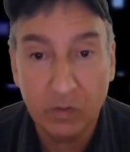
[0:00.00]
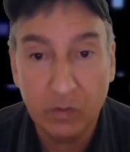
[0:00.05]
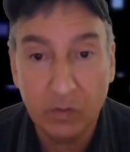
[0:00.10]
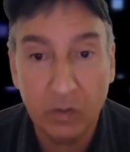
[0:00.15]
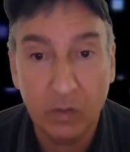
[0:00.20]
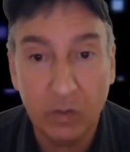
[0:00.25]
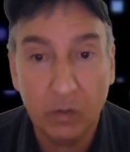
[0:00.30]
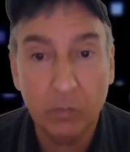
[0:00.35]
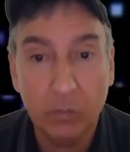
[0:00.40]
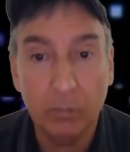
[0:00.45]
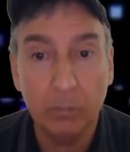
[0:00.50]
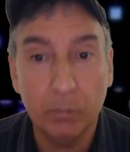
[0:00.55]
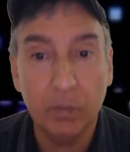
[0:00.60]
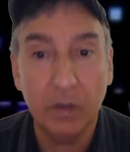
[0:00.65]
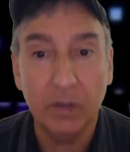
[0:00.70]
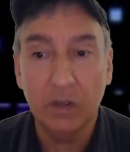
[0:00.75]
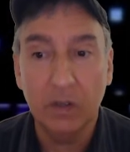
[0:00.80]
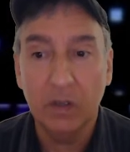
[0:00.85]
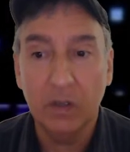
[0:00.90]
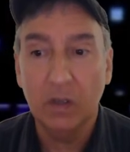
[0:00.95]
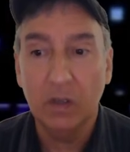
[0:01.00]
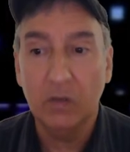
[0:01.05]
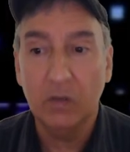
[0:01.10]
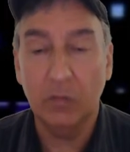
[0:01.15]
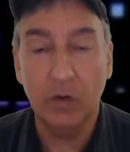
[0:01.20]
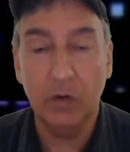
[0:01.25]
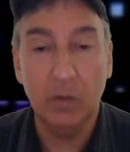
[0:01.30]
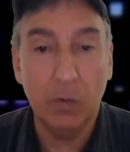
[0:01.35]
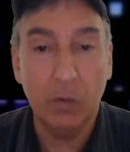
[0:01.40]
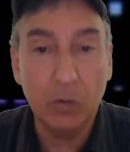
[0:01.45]
You know, but
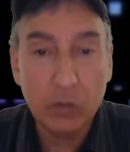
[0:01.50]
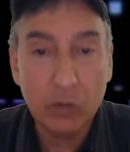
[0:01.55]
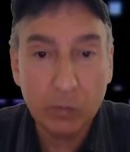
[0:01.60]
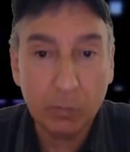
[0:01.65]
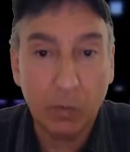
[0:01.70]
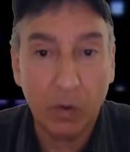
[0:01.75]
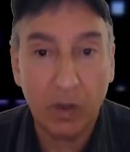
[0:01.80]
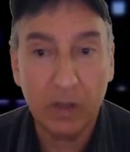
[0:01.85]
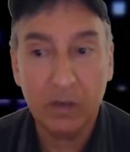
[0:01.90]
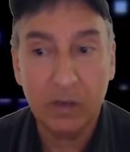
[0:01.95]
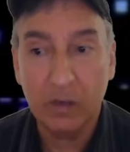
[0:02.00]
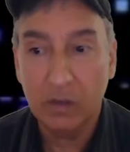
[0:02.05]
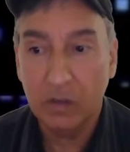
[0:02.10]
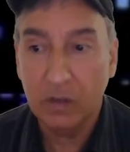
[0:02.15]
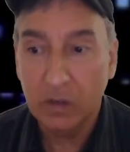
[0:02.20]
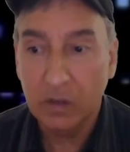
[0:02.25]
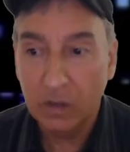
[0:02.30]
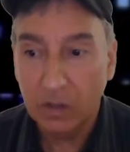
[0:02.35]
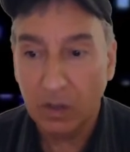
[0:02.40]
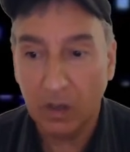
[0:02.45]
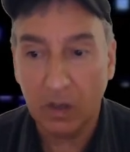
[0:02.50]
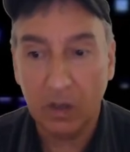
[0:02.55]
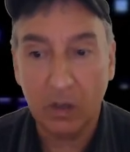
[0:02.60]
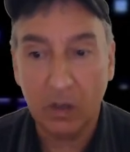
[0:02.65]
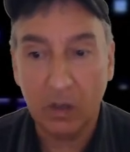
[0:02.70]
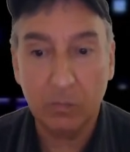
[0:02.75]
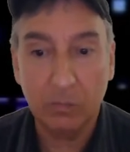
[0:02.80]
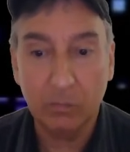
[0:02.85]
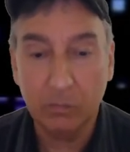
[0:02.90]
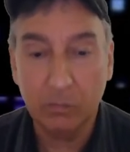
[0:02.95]
for the most part,
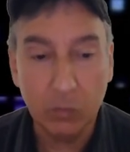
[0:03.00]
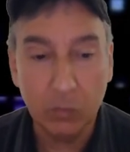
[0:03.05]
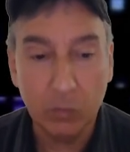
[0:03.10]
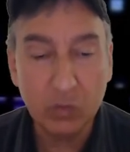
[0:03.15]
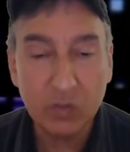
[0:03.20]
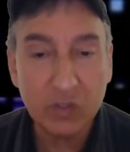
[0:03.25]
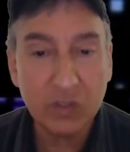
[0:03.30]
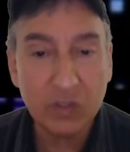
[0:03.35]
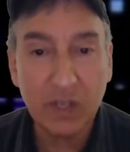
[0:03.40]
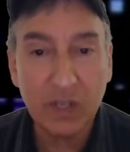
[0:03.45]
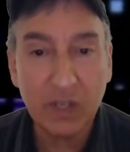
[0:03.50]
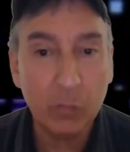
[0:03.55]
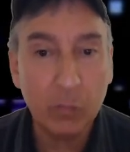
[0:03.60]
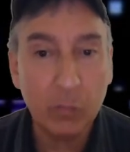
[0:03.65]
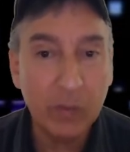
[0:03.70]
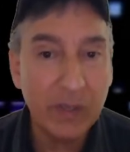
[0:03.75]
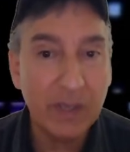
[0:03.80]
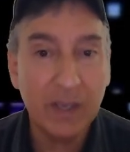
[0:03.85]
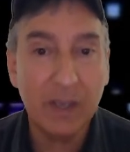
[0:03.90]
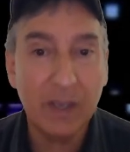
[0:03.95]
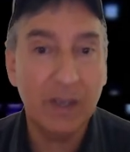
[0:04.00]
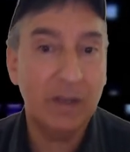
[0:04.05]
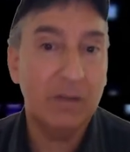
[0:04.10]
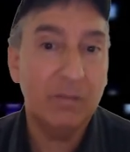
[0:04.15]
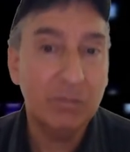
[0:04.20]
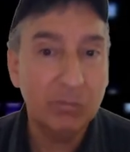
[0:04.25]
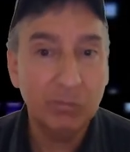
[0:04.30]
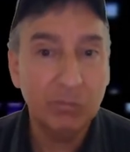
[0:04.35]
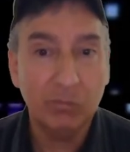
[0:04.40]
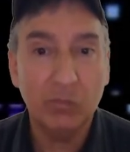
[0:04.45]
who's to say we can't,
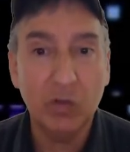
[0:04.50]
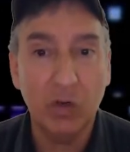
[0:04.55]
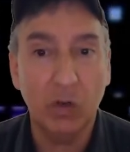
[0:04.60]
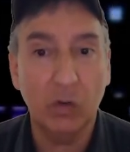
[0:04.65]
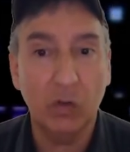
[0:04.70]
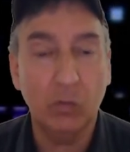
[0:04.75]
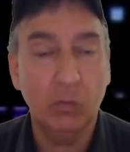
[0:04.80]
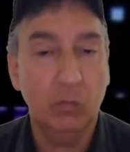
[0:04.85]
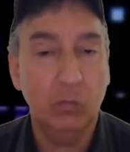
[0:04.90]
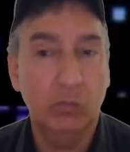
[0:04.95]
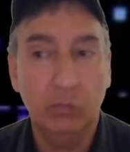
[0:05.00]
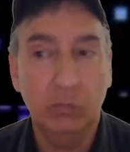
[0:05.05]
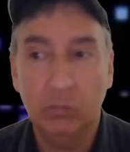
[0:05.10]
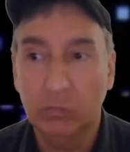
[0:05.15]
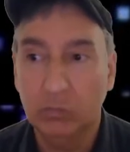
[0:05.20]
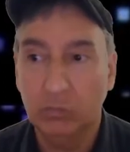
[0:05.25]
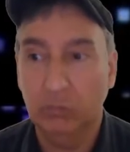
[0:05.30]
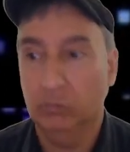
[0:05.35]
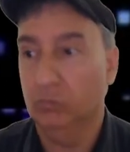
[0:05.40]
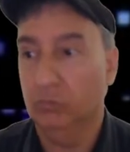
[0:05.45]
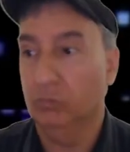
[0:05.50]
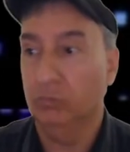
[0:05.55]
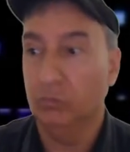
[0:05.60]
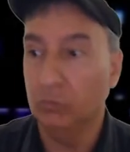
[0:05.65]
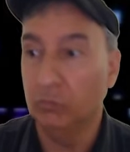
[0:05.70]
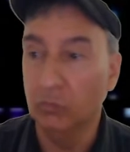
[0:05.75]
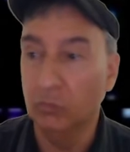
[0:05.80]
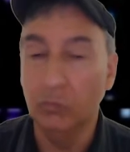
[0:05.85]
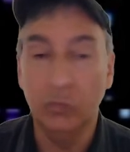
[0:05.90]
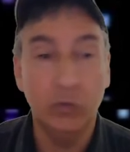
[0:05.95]
you know,
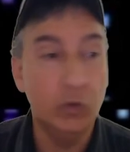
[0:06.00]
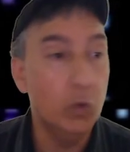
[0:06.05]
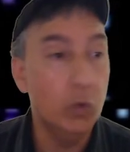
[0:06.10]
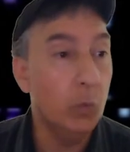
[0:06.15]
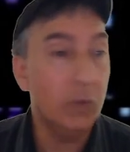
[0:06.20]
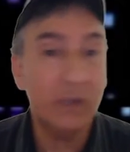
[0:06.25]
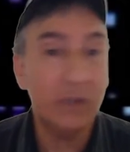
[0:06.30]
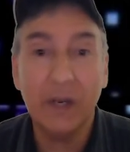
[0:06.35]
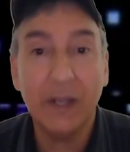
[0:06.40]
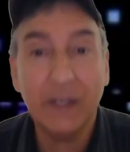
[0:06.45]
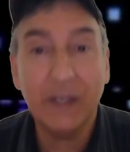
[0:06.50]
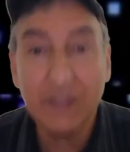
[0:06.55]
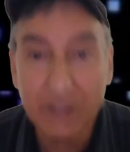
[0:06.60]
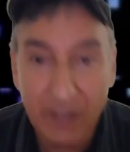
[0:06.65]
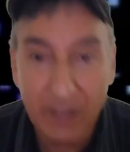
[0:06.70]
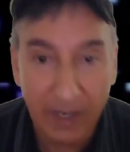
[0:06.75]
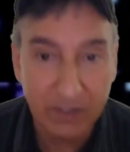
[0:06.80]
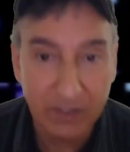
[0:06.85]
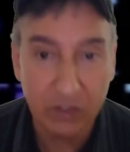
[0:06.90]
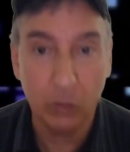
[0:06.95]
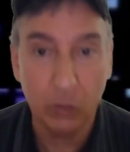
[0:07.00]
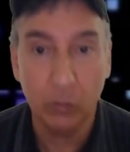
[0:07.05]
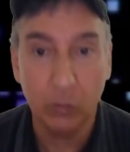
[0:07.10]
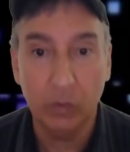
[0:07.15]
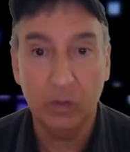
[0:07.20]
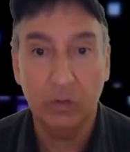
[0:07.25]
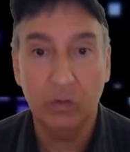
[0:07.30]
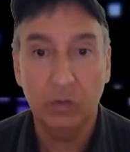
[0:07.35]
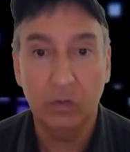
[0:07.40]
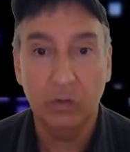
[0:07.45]
do what the next guy's doing?